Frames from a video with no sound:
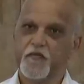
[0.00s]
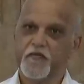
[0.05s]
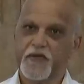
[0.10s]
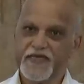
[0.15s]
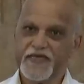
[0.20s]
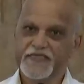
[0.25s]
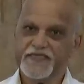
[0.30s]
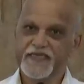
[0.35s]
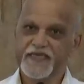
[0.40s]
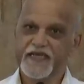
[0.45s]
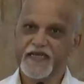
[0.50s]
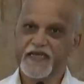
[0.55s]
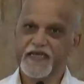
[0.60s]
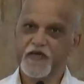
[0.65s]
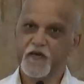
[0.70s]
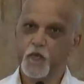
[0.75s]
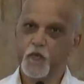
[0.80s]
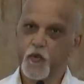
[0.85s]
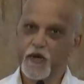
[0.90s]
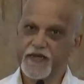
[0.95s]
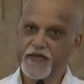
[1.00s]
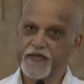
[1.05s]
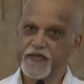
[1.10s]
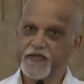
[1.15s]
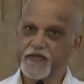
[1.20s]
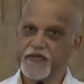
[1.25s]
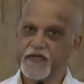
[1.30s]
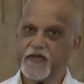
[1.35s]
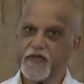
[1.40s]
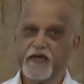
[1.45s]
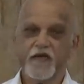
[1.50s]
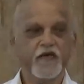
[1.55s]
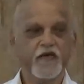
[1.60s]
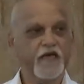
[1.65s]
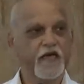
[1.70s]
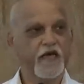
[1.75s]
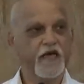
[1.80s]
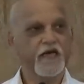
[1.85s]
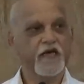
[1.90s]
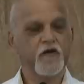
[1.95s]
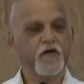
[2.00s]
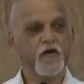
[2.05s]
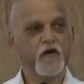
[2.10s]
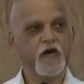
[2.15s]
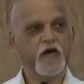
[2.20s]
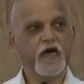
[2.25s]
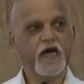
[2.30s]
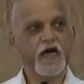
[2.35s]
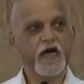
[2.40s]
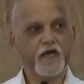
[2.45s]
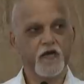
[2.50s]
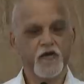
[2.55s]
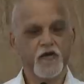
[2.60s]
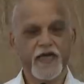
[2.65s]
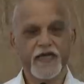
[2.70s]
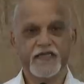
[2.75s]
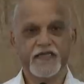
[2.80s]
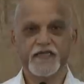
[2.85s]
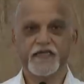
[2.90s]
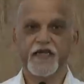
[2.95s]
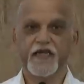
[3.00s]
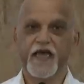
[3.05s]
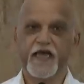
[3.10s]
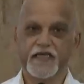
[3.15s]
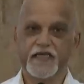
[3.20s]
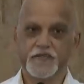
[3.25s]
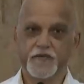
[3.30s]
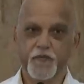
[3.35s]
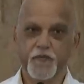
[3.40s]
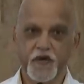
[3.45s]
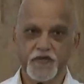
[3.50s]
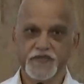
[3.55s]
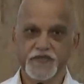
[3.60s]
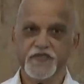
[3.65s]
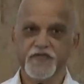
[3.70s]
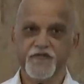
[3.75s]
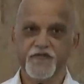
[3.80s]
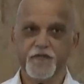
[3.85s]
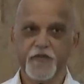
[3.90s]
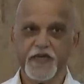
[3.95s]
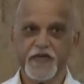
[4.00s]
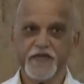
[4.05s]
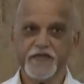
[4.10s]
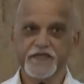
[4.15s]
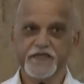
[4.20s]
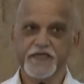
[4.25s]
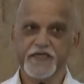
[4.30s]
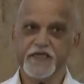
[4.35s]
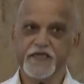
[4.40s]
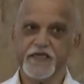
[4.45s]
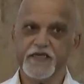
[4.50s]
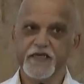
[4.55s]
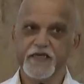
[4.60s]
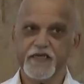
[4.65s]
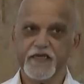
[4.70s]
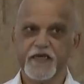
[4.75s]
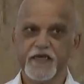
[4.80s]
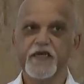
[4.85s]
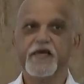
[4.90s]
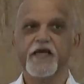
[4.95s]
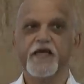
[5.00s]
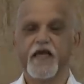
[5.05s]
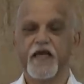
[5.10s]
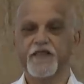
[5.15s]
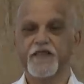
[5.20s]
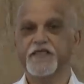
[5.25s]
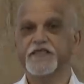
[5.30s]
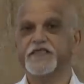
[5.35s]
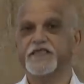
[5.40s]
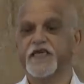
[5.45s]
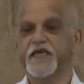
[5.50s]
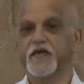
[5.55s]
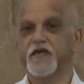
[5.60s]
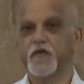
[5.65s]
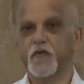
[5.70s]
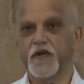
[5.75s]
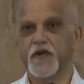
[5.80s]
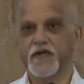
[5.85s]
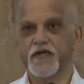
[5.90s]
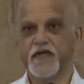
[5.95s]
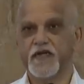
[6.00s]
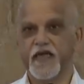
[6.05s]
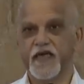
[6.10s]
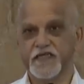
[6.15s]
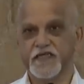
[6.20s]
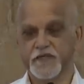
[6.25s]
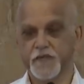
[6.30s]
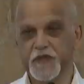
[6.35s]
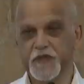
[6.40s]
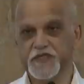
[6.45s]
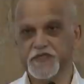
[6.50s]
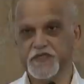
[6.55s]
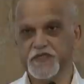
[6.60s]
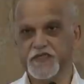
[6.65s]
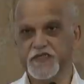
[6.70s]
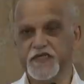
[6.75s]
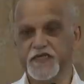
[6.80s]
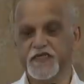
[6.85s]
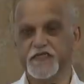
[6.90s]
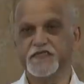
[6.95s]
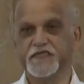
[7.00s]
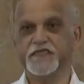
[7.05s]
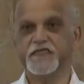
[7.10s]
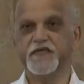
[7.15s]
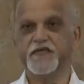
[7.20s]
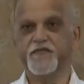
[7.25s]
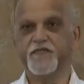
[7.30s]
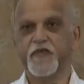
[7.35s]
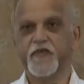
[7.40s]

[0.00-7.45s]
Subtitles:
Basically, one, I look at it as positive parenting, and the second one as special needs.